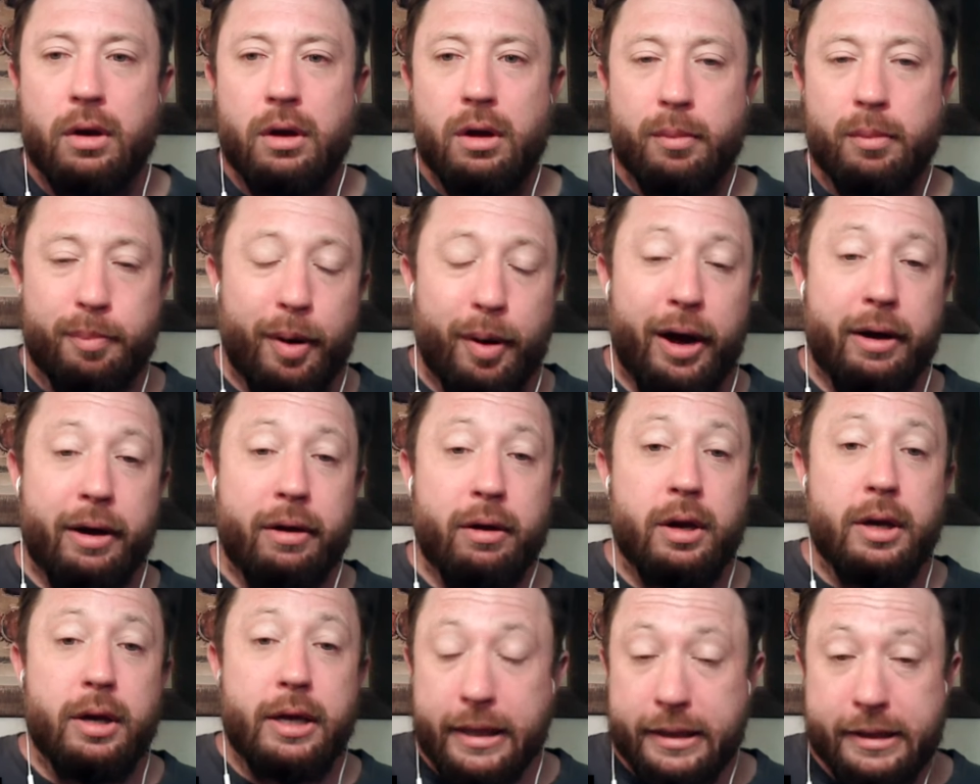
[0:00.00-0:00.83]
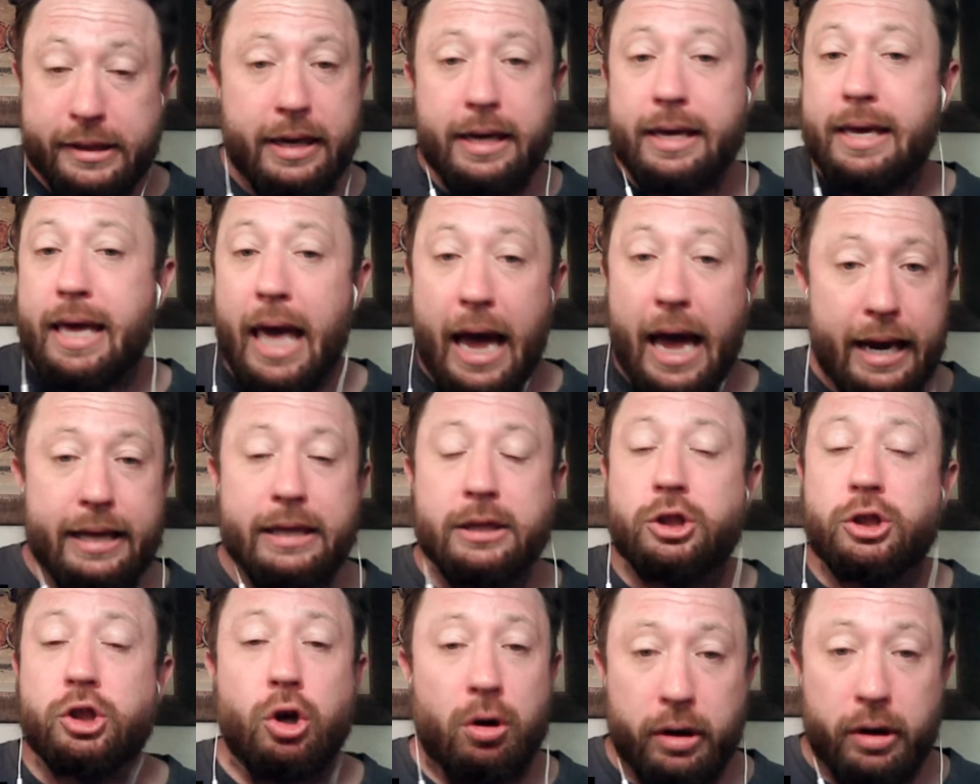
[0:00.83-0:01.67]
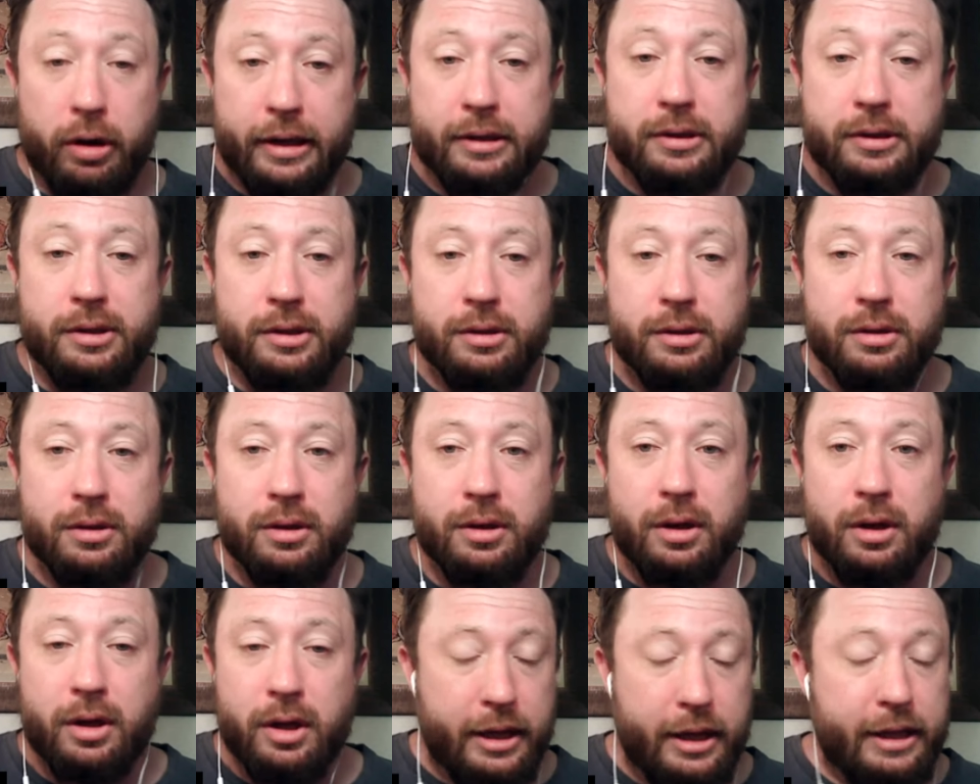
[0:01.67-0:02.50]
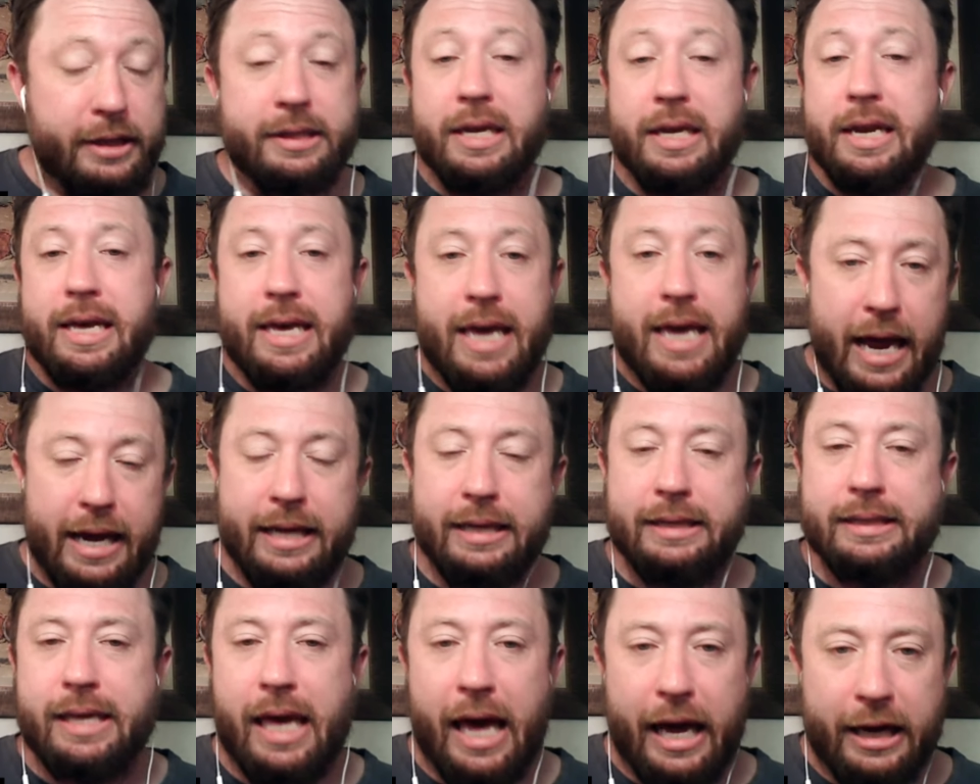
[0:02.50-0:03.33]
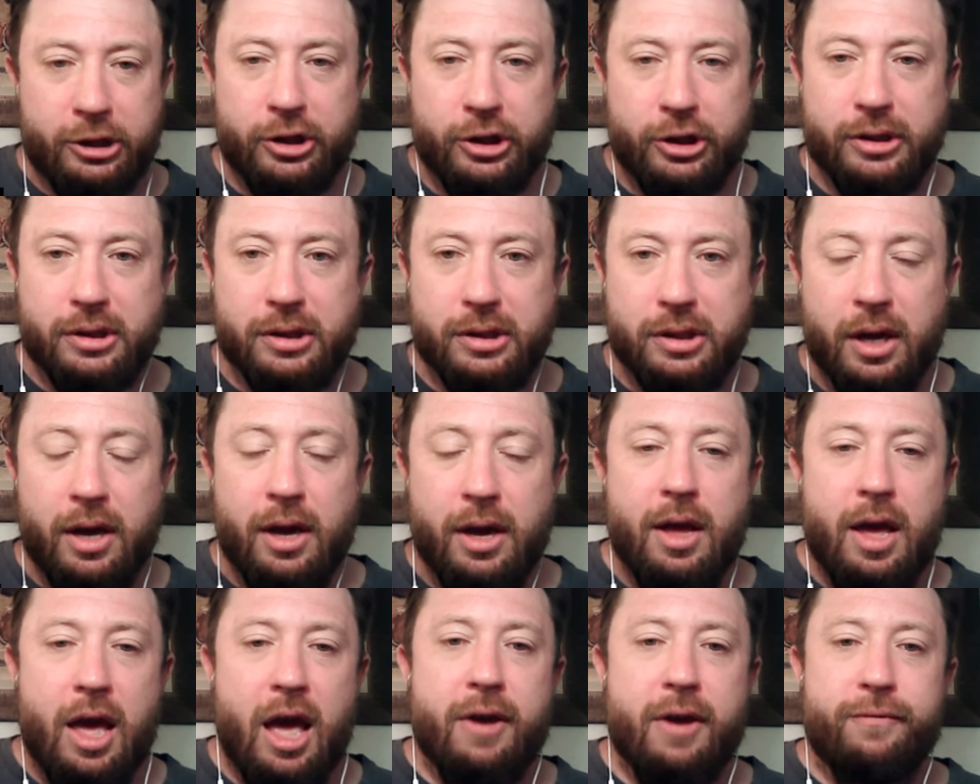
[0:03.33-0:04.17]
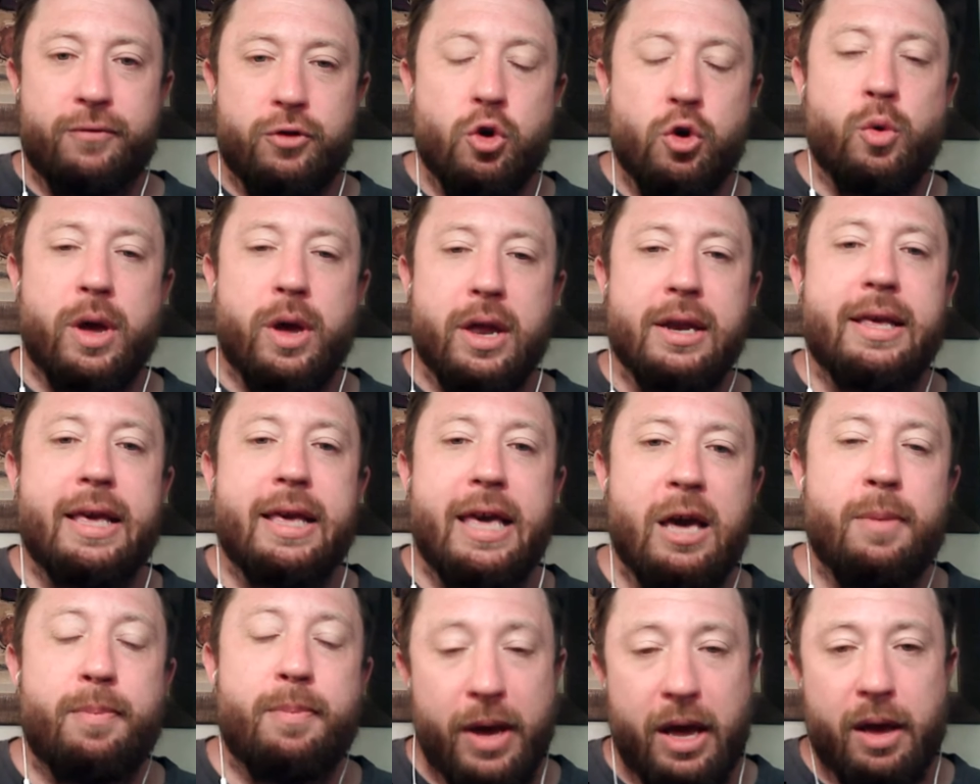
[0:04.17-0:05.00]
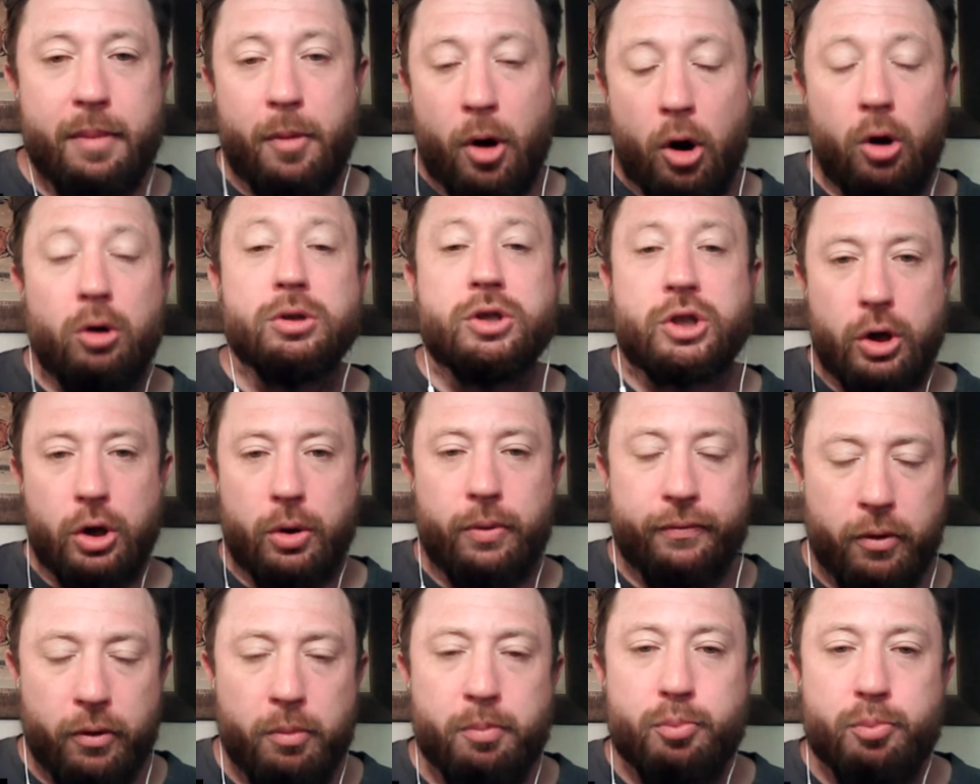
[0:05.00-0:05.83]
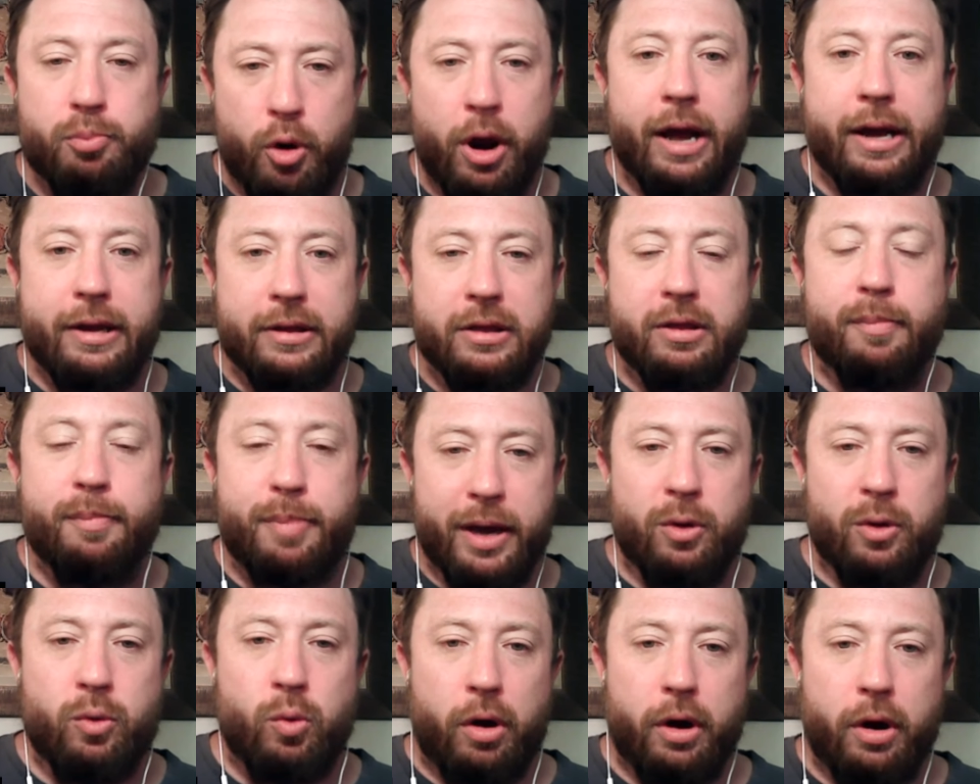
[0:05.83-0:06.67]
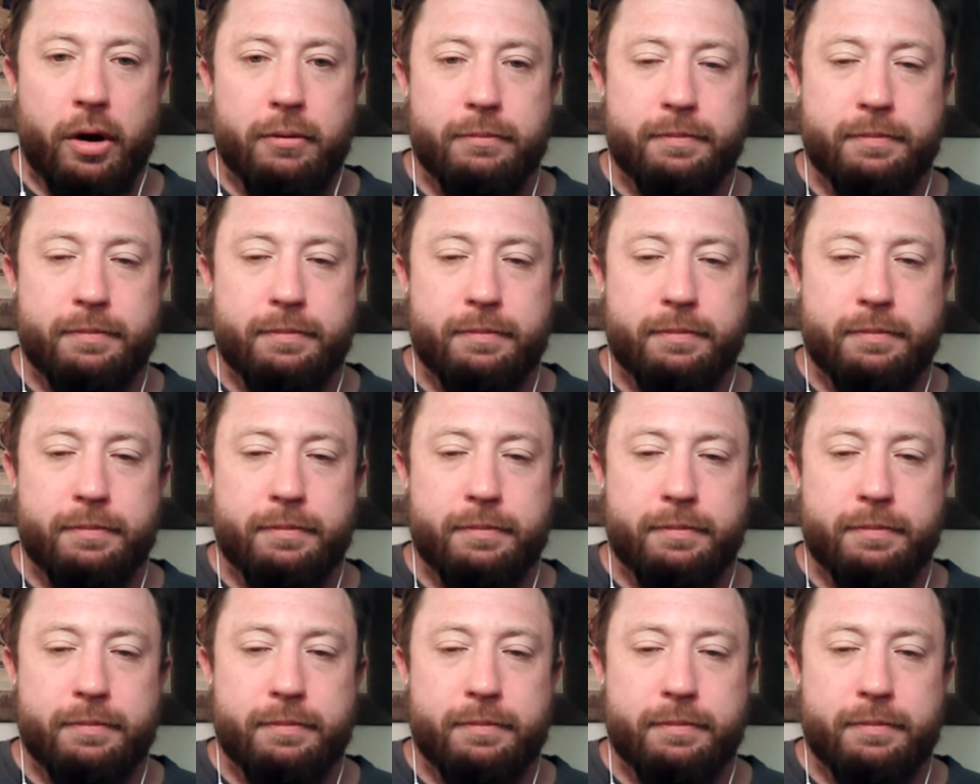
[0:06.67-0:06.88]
But he's going to get his targets. He's going to get his catches. If you can keep him also from breaking the big one,